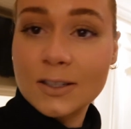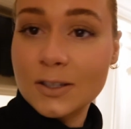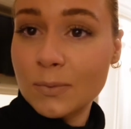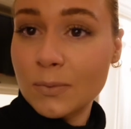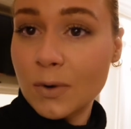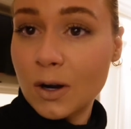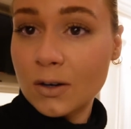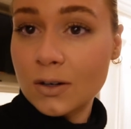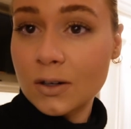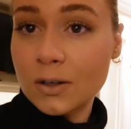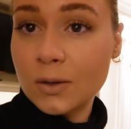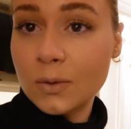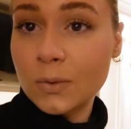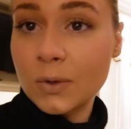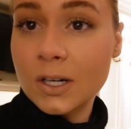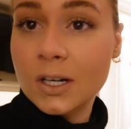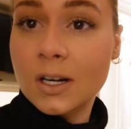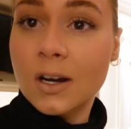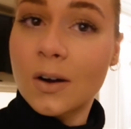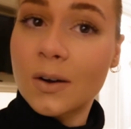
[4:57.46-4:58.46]
tomorrow
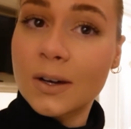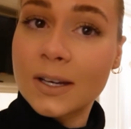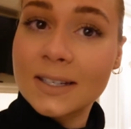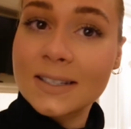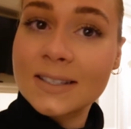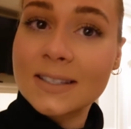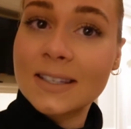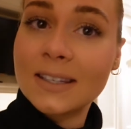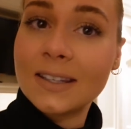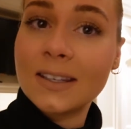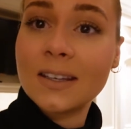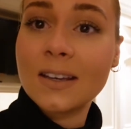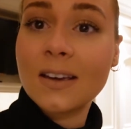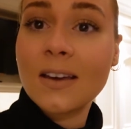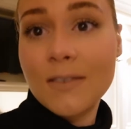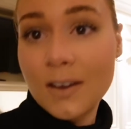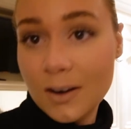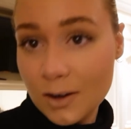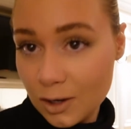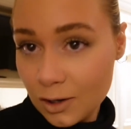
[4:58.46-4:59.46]
we're going skiing
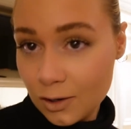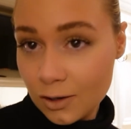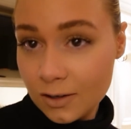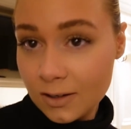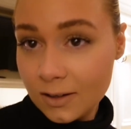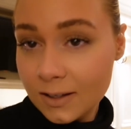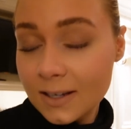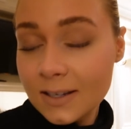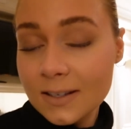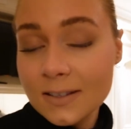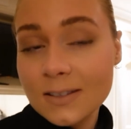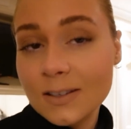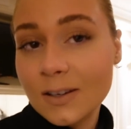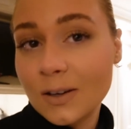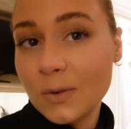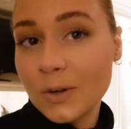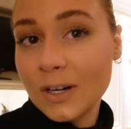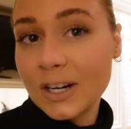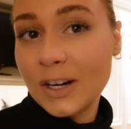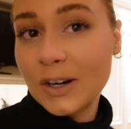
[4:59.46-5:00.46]
very early, so
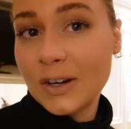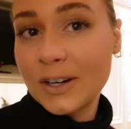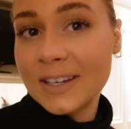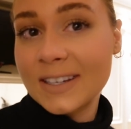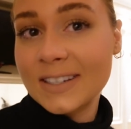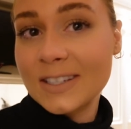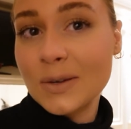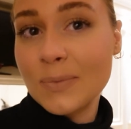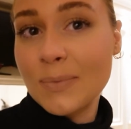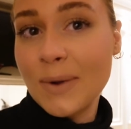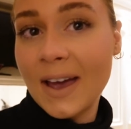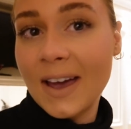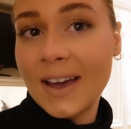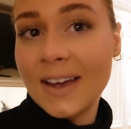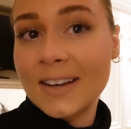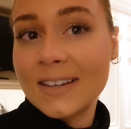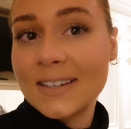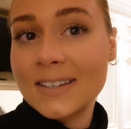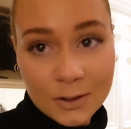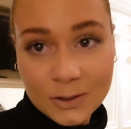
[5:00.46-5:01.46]
we're going to
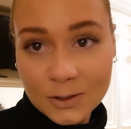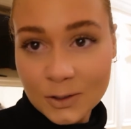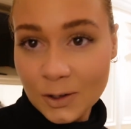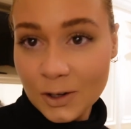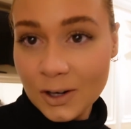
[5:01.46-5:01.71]
bed also